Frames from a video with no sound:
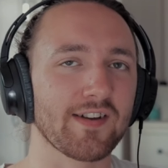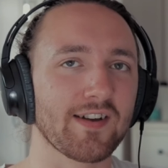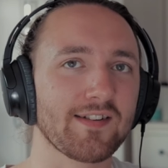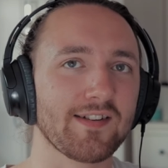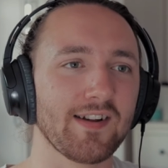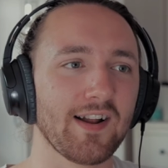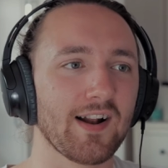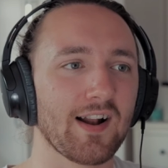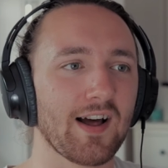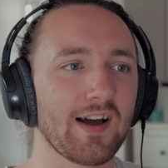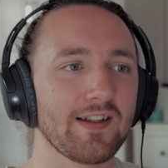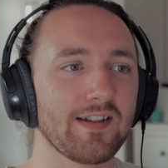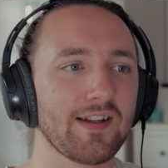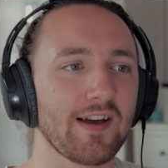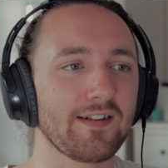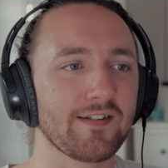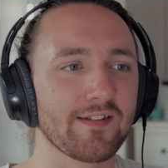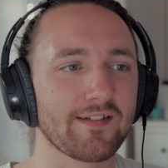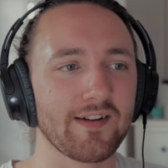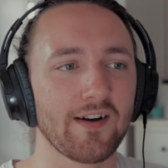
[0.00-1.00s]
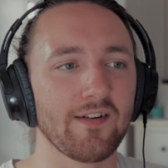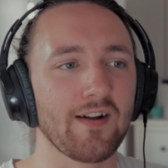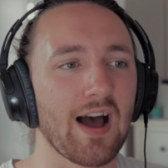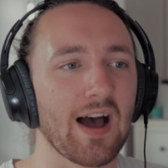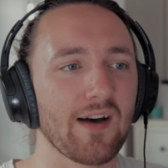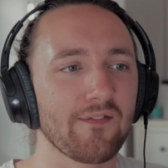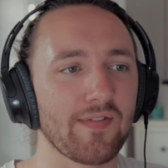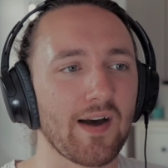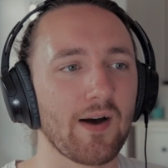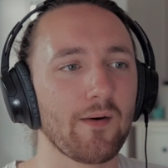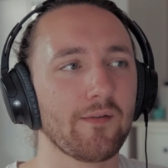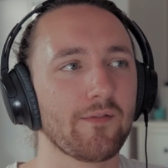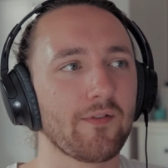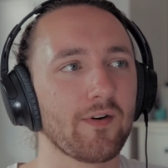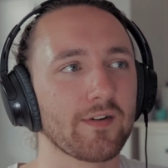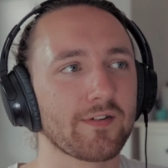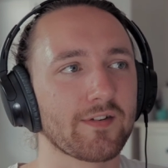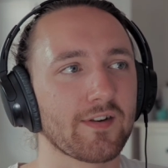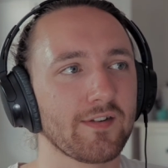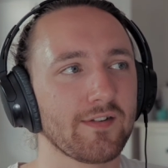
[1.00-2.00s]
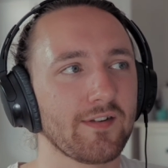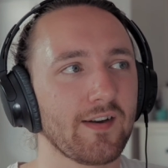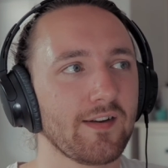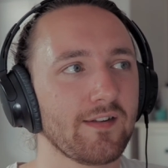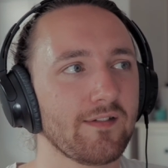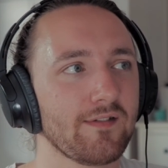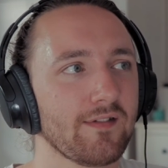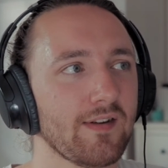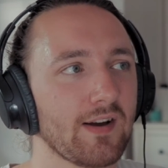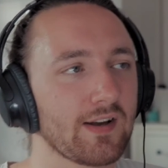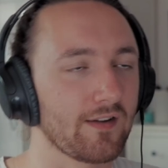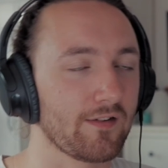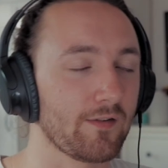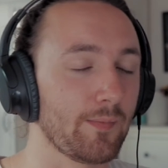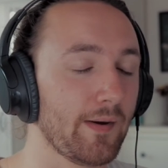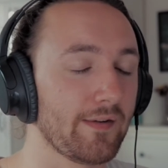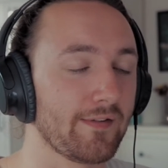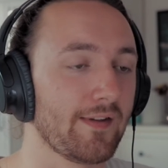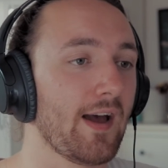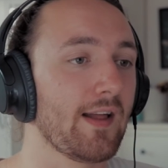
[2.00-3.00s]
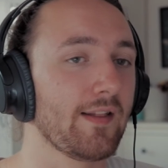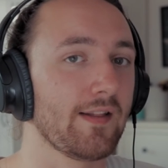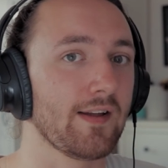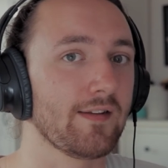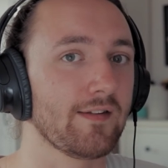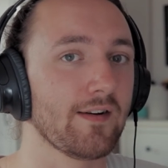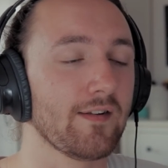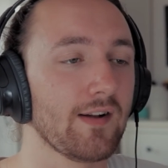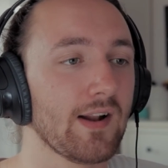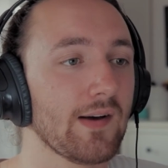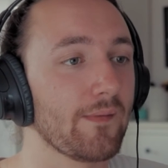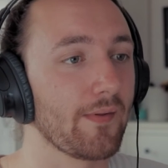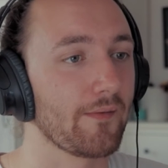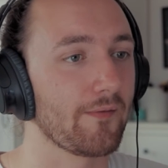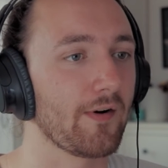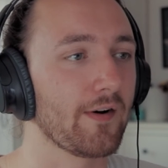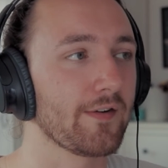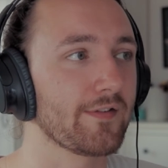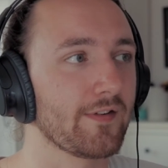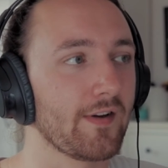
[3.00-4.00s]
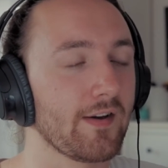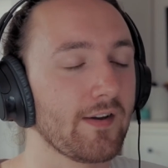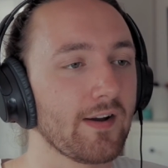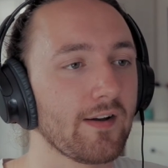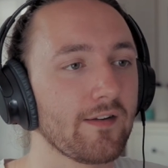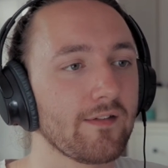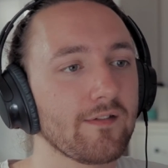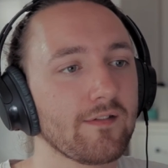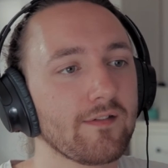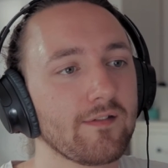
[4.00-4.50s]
isn't it? Like they just don't have that with Ross because I suppose they don't live with Ross, so you don't.